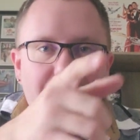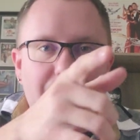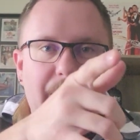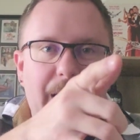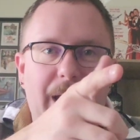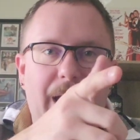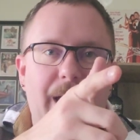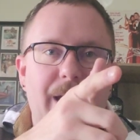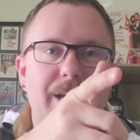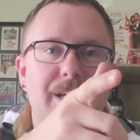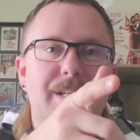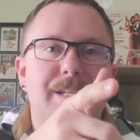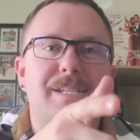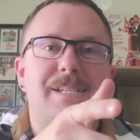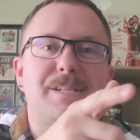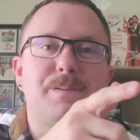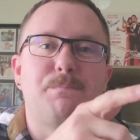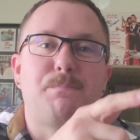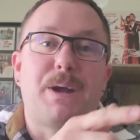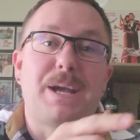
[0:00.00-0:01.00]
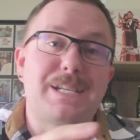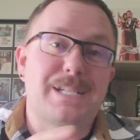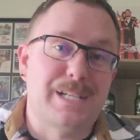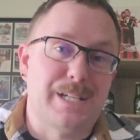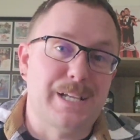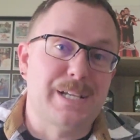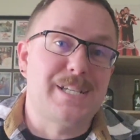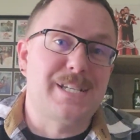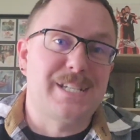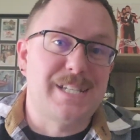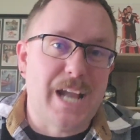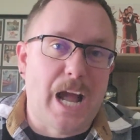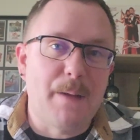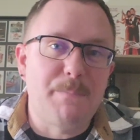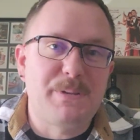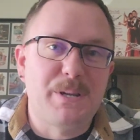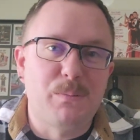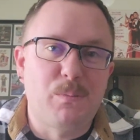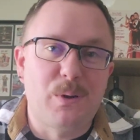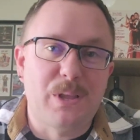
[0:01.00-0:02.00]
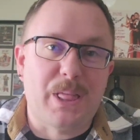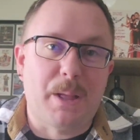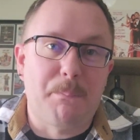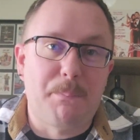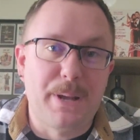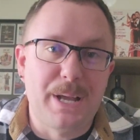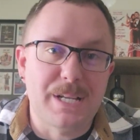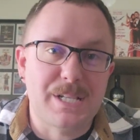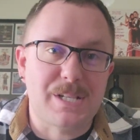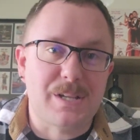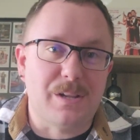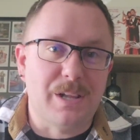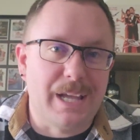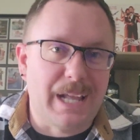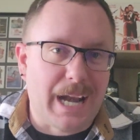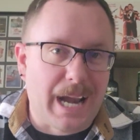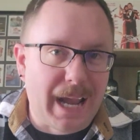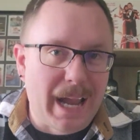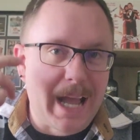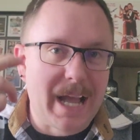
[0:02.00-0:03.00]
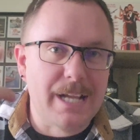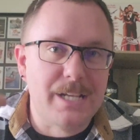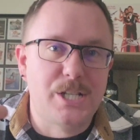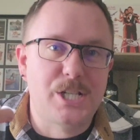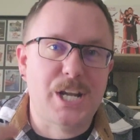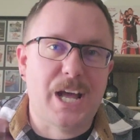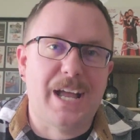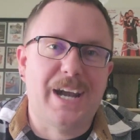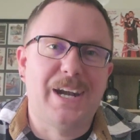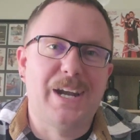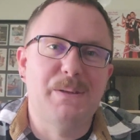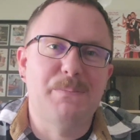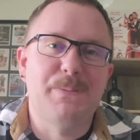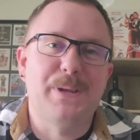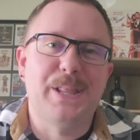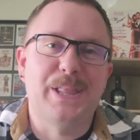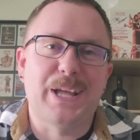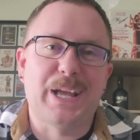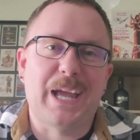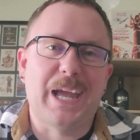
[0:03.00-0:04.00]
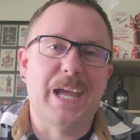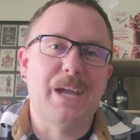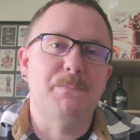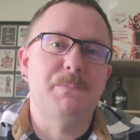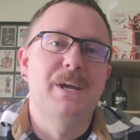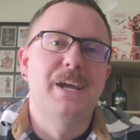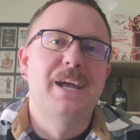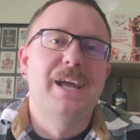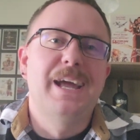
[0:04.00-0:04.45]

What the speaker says: and I basically sniped him with a pistol, and I headshotted him in the game,